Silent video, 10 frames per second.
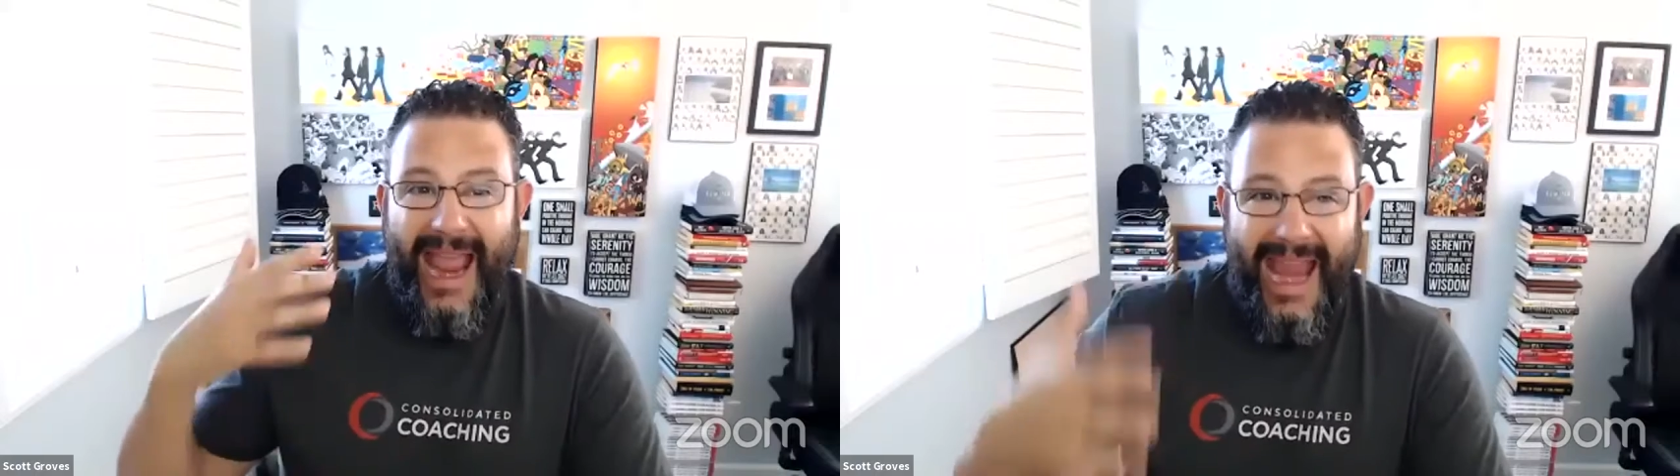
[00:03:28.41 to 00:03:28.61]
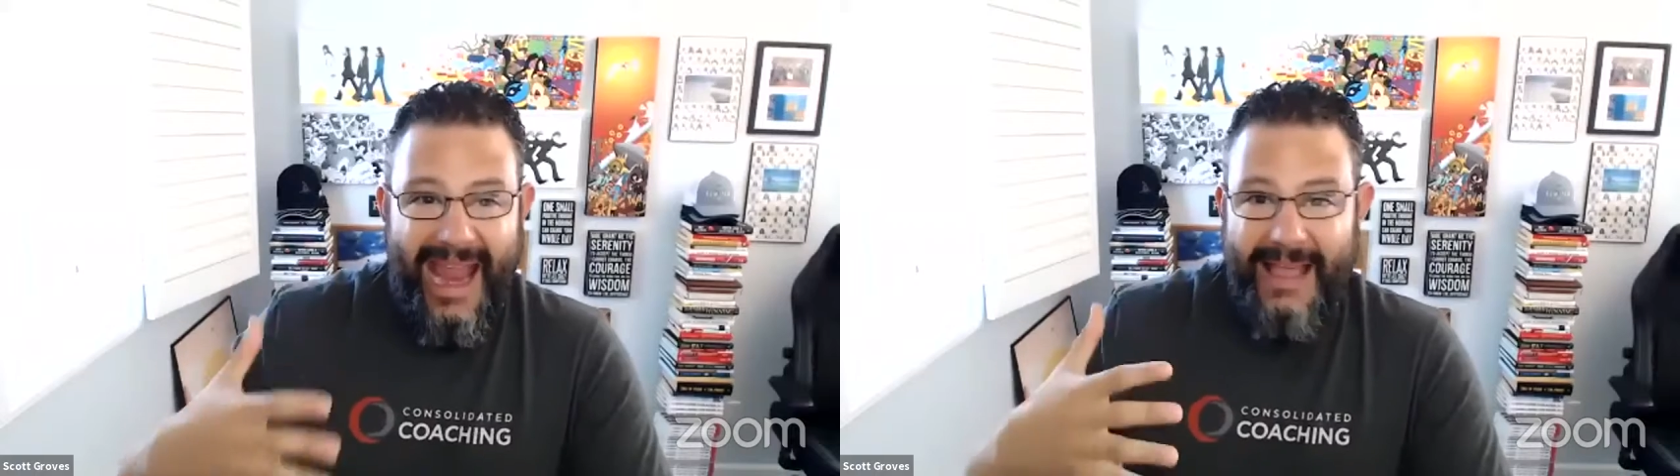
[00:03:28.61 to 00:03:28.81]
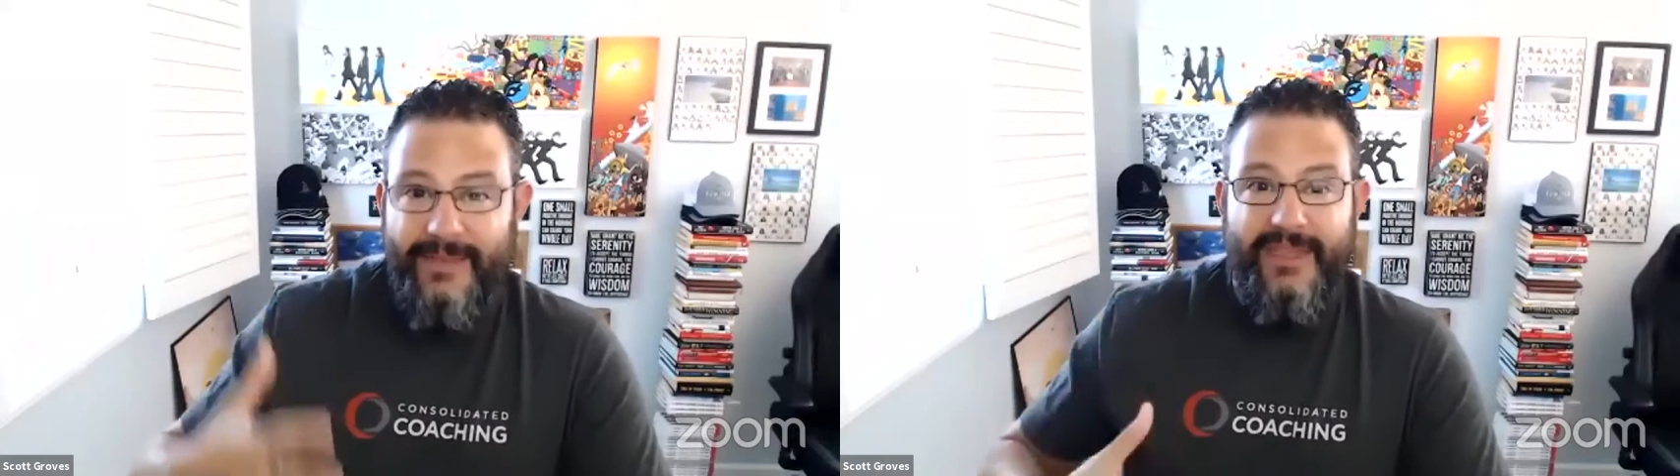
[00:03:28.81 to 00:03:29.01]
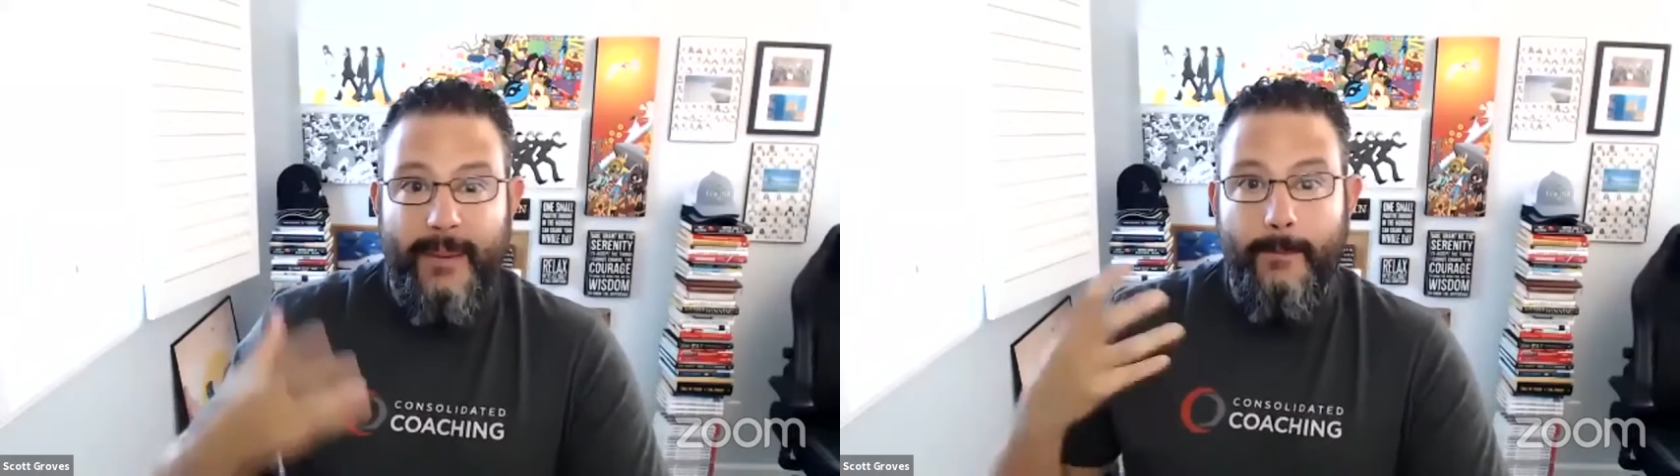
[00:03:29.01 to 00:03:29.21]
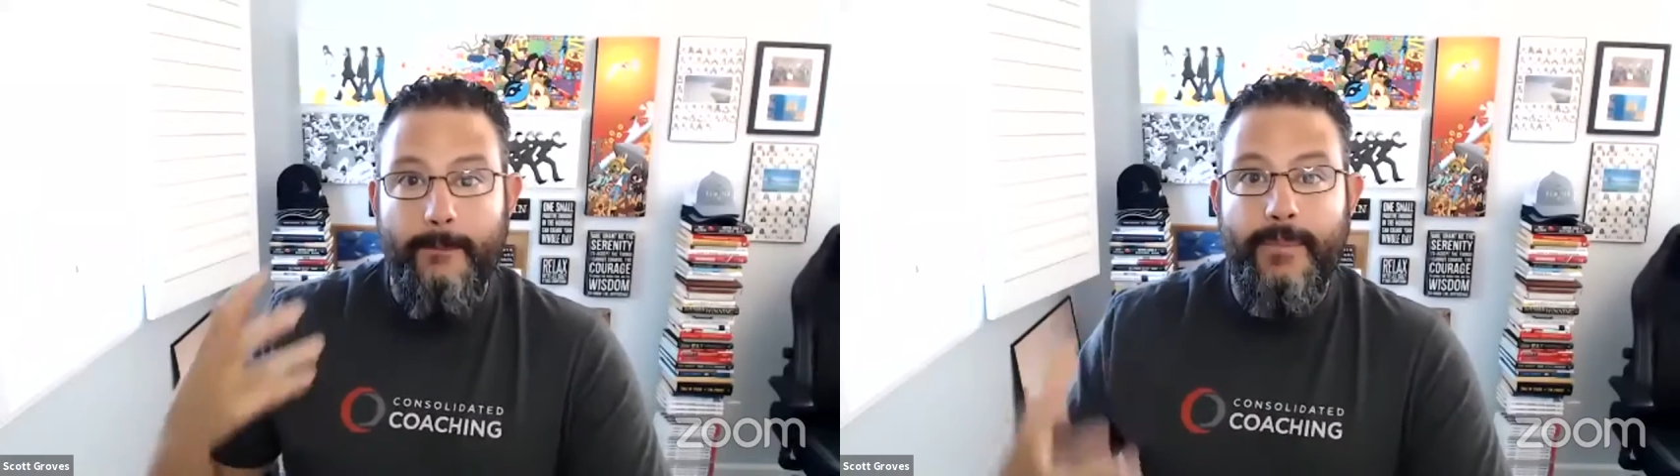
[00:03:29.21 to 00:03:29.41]
And
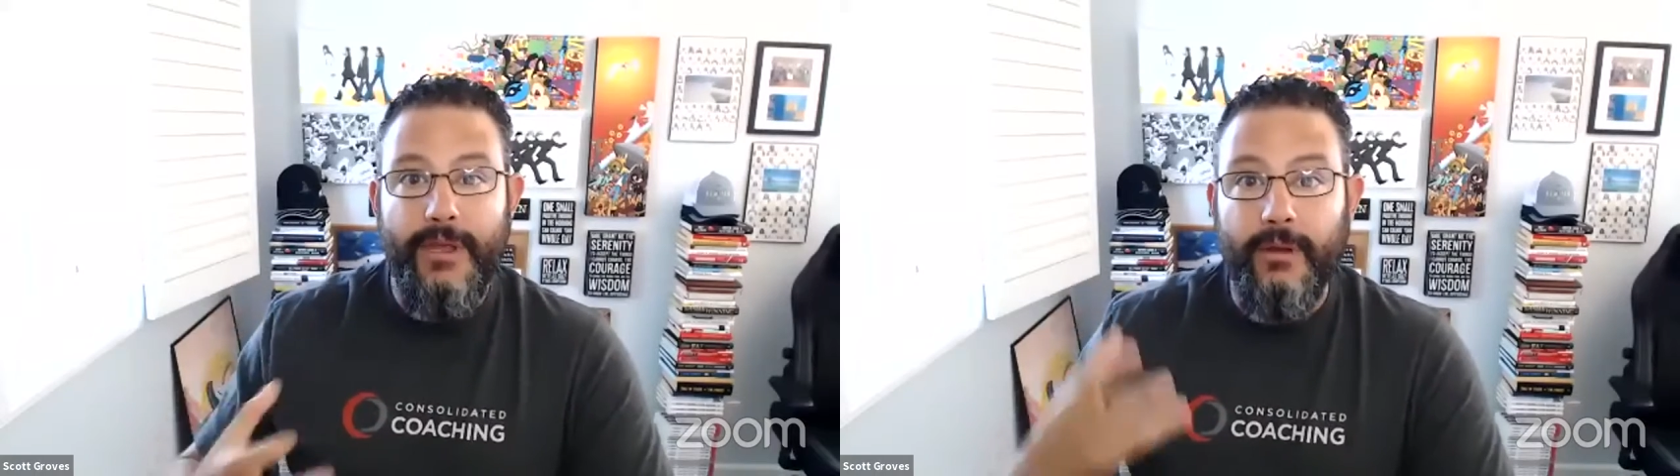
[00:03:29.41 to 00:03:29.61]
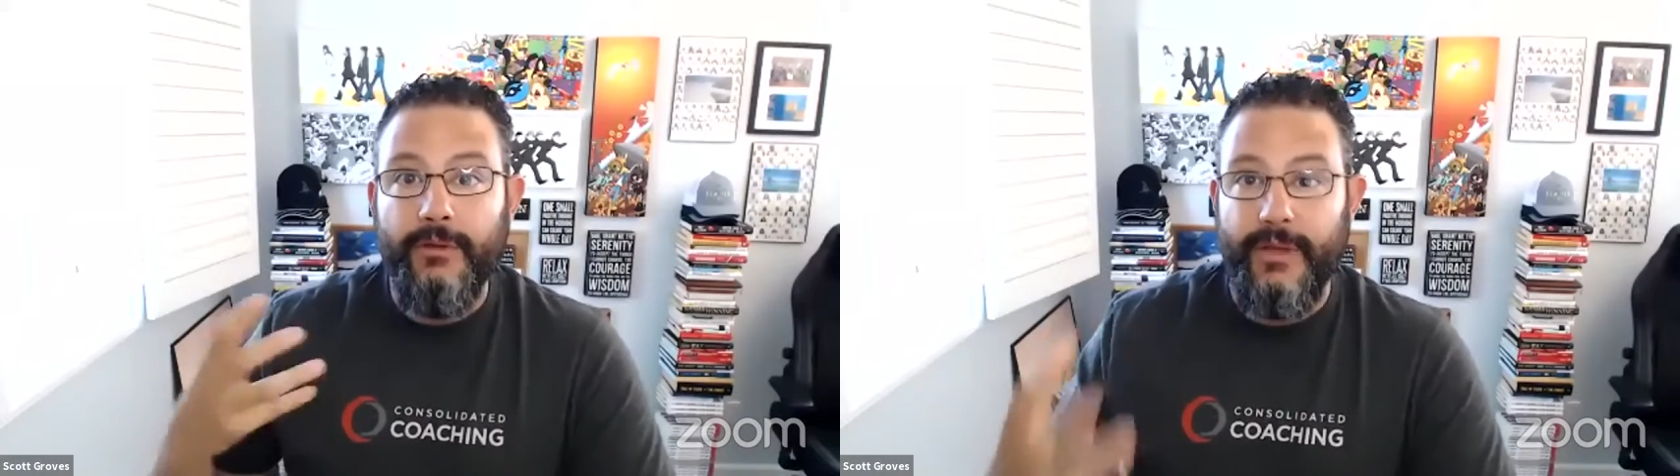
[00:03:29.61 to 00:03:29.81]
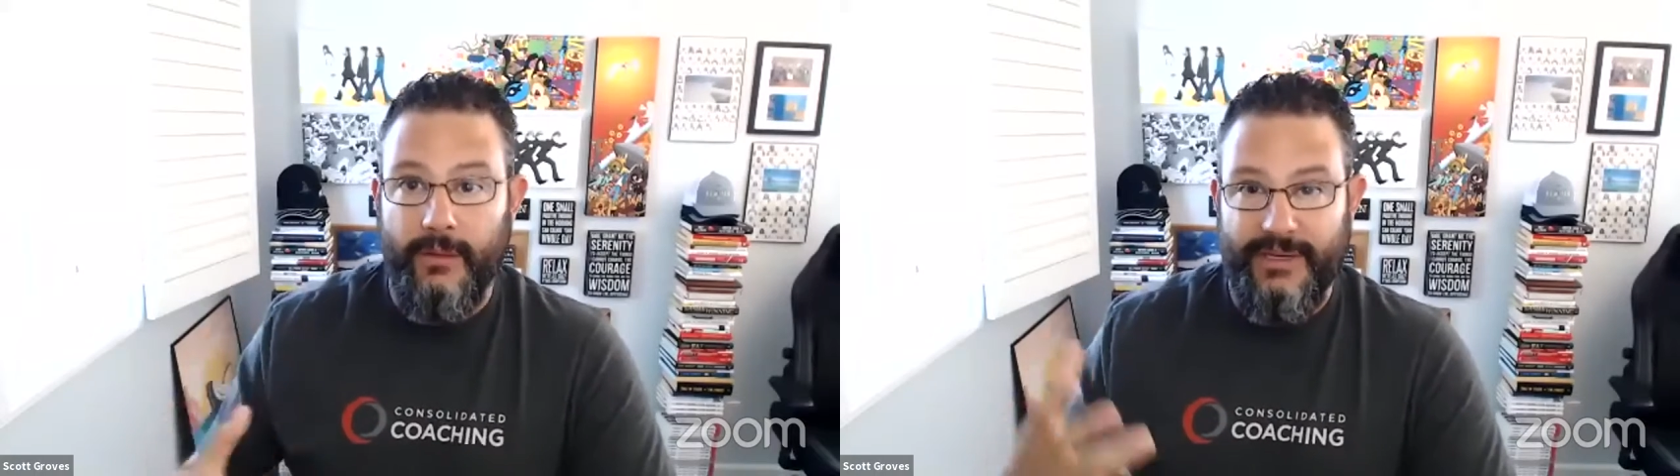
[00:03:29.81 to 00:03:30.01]
they build their